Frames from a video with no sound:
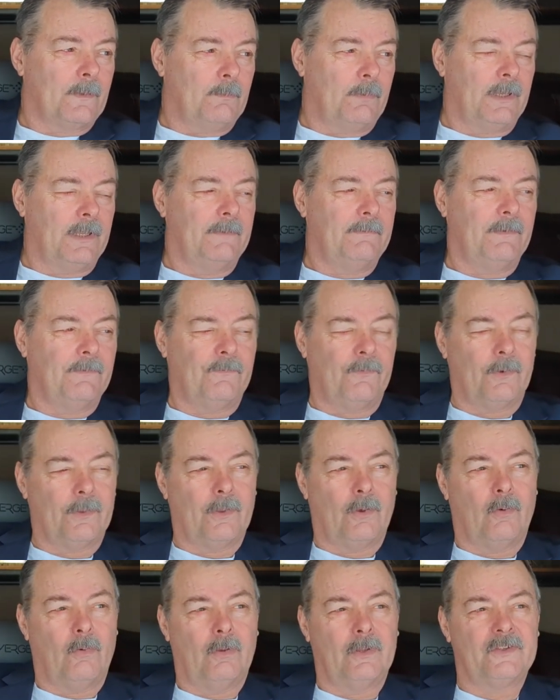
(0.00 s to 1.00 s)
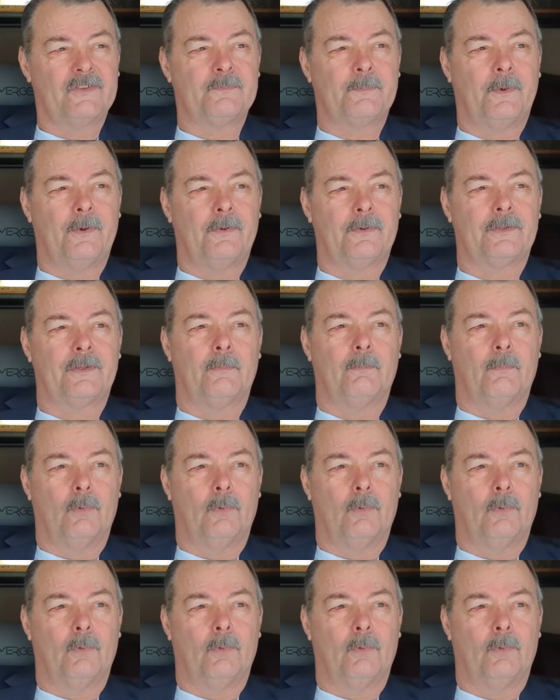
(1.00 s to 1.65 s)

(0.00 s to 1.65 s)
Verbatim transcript: believing for the Holy Spirit to